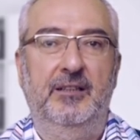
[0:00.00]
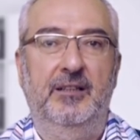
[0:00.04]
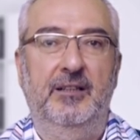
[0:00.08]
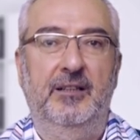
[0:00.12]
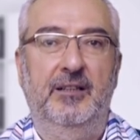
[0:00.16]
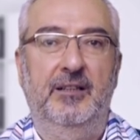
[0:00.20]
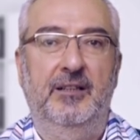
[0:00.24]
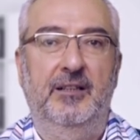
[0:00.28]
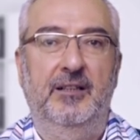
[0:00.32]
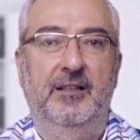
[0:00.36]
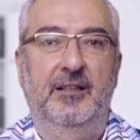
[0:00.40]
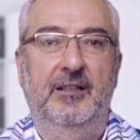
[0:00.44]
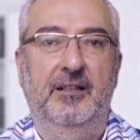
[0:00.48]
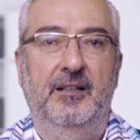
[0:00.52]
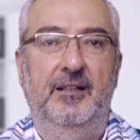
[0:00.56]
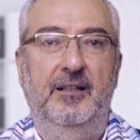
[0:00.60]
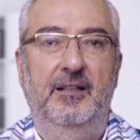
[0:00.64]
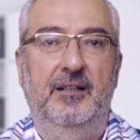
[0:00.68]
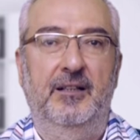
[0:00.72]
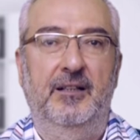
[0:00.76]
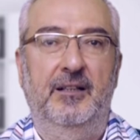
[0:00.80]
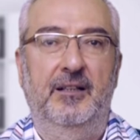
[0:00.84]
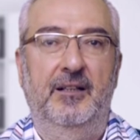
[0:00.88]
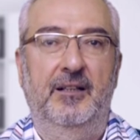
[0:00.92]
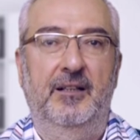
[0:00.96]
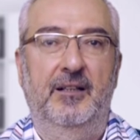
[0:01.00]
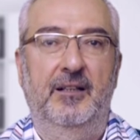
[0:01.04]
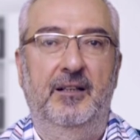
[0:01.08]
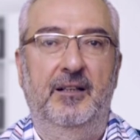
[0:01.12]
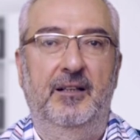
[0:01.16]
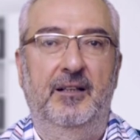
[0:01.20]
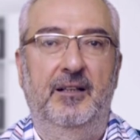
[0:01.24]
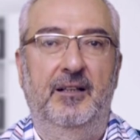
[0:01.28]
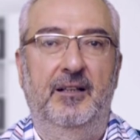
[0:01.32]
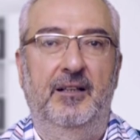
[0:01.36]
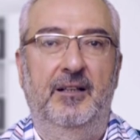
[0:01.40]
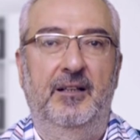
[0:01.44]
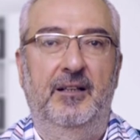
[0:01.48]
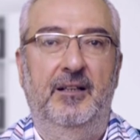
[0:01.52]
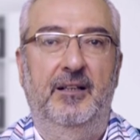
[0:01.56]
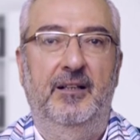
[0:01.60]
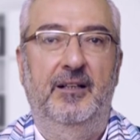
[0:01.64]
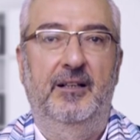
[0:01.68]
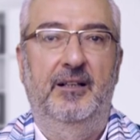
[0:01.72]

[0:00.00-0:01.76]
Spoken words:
No one is speaking in this clip.